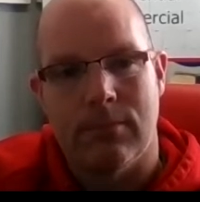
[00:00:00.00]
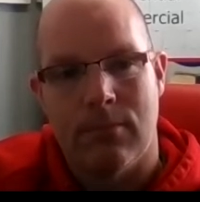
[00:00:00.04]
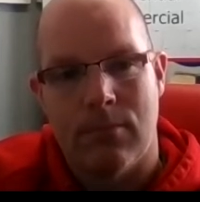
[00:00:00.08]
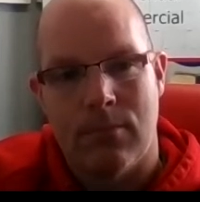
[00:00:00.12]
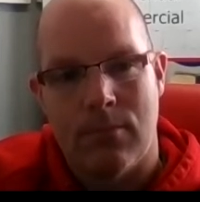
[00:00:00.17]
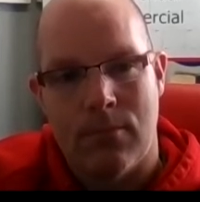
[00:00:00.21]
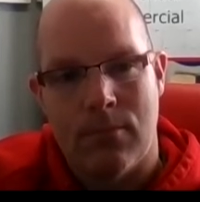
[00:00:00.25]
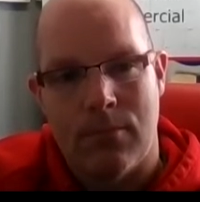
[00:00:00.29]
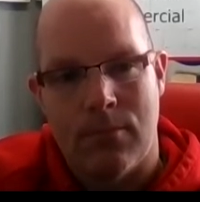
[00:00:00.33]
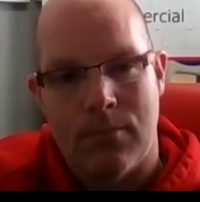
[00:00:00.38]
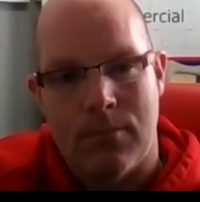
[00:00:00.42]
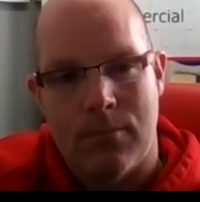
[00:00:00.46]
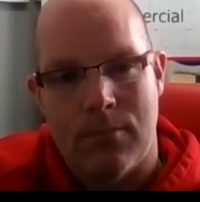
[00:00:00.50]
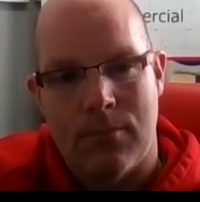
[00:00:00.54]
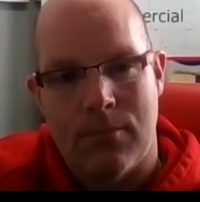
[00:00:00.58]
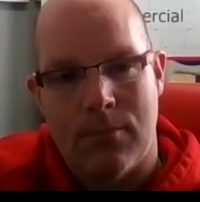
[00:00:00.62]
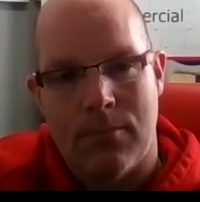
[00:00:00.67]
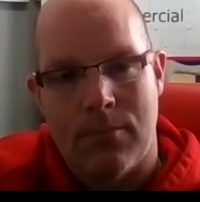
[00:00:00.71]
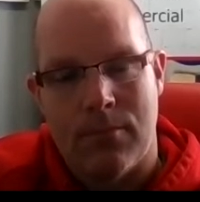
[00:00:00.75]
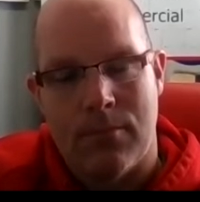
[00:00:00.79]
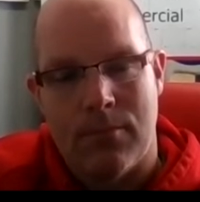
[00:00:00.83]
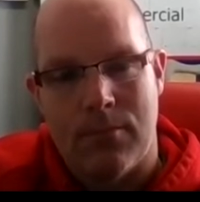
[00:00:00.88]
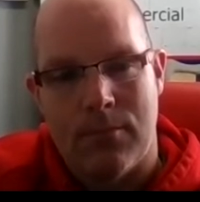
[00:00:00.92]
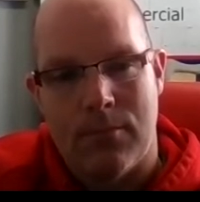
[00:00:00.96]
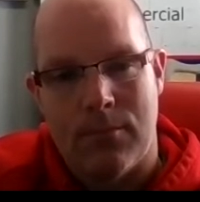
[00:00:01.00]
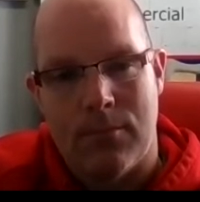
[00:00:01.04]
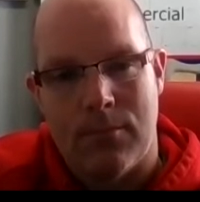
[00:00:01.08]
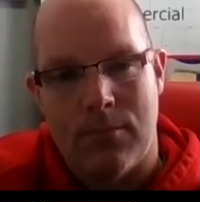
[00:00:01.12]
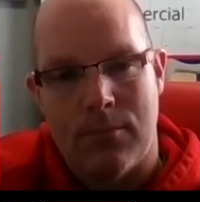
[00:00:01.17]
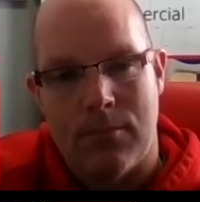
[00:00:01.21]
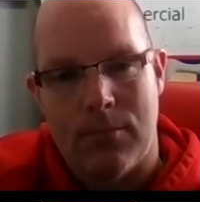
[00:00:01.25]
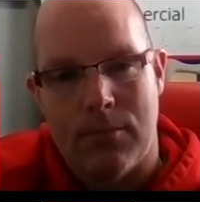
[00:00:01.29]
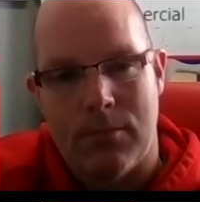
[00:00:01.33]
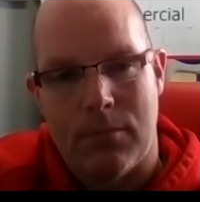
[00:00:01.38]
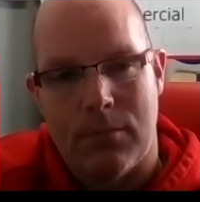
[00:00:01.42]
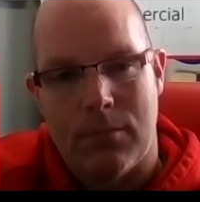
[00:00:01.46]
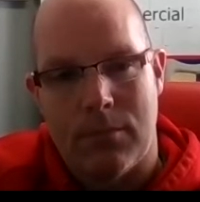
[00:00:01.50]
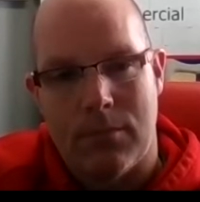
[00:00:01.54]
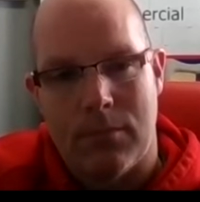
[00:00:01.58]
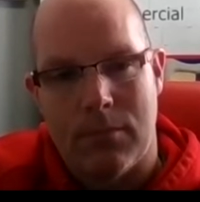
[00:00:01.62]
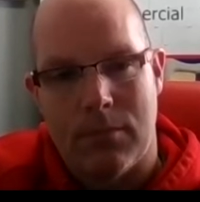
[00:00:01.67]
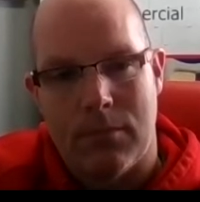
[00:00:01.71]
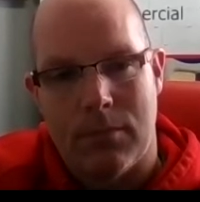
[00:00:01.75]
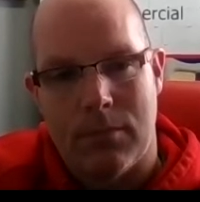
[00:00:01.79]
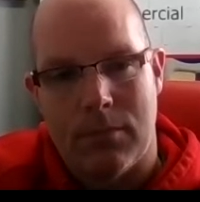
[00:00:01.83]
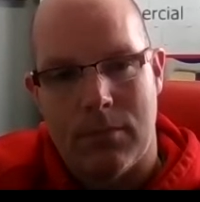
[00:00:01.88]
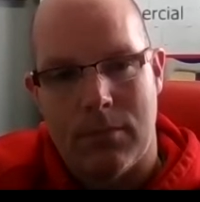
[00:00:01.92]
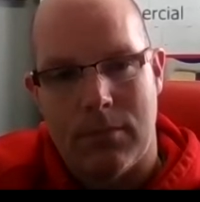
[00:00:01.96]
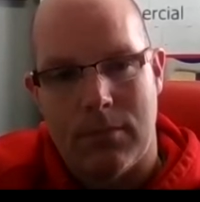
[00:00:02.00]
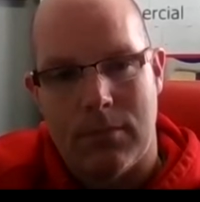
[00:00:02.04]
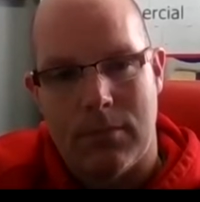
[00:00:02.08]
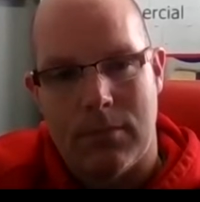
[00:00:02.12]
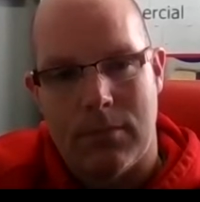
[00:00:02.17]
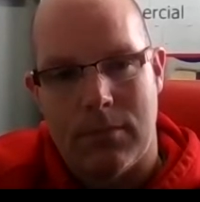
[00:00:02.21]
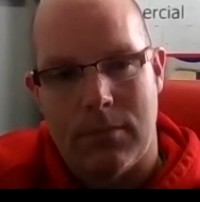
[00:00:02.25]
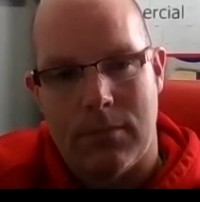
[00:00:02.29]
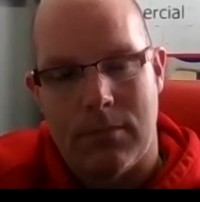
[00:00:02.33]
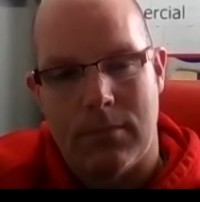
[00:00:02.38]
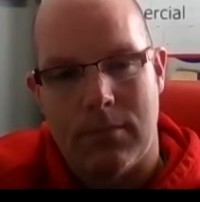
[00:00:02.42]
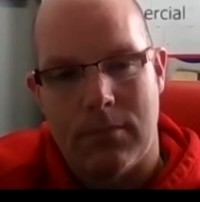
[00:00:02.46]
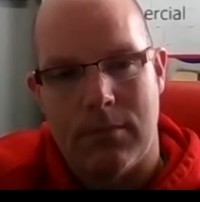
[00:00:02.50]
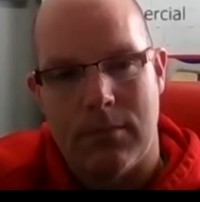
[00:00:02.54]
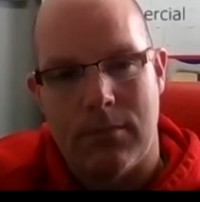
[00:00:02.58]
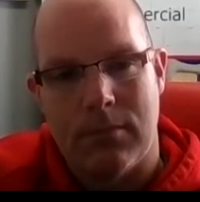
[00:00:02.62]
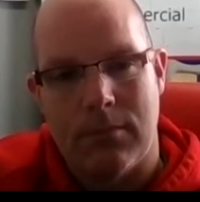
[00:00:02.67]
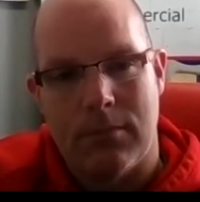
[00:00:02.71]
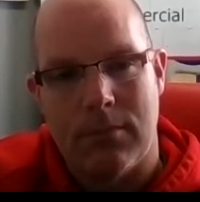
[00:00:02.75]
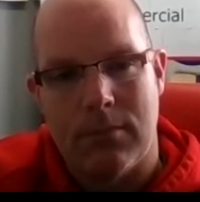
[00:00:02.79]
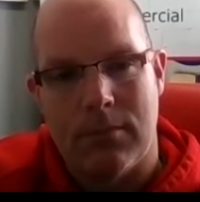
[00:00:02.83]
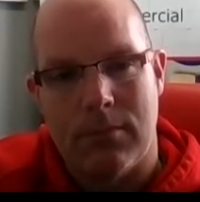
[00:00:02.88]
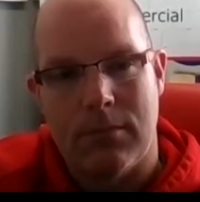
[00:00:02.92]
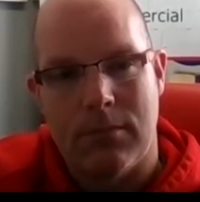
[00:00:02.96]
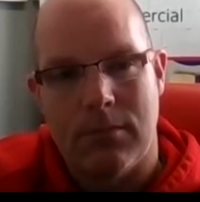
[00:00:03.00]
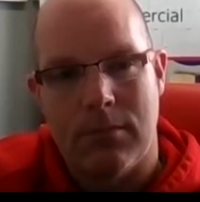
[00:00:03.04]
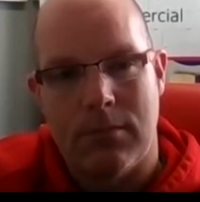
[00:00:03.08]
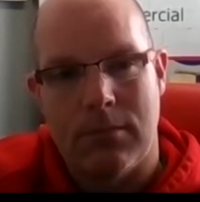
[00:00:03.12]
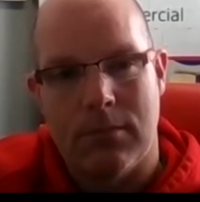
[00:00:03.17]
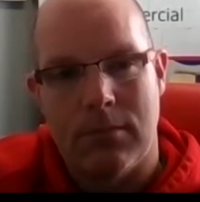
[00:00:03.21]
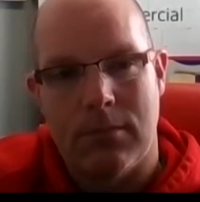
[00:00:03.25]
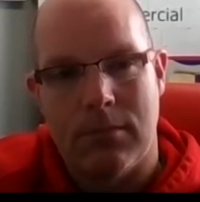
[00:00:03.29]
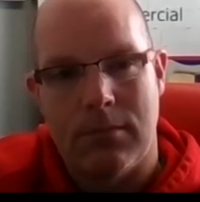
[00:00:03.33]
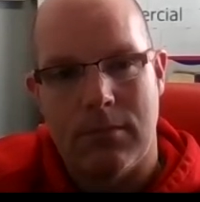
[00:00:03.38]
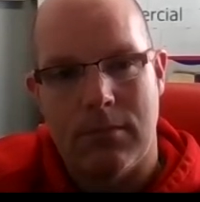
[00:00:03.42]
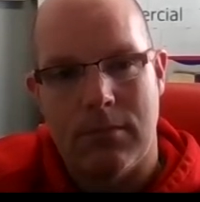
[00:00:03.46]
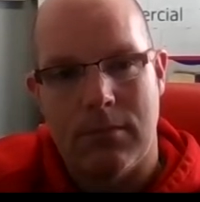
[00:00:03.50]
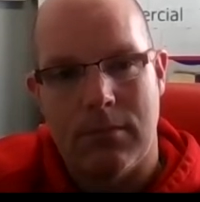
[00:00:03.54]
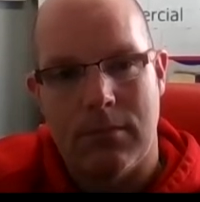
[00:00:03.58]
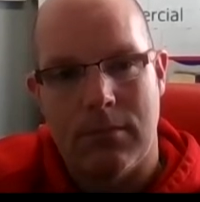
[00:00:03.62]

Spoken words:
The person shown says nothing.